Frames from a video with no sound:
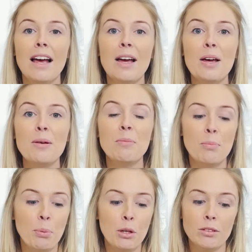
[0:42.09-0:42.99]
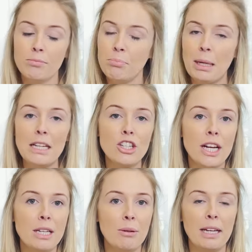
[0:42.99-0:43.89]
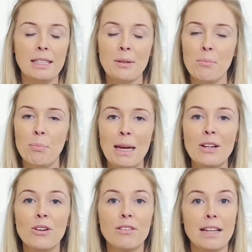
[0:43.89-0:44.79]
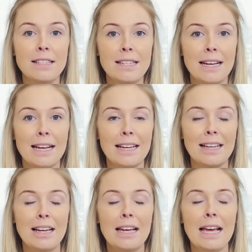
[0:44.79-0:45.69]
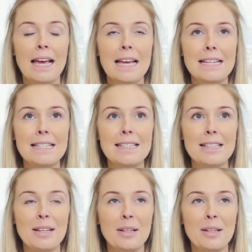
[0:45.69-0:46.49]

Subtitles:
But being genuine, being authentic is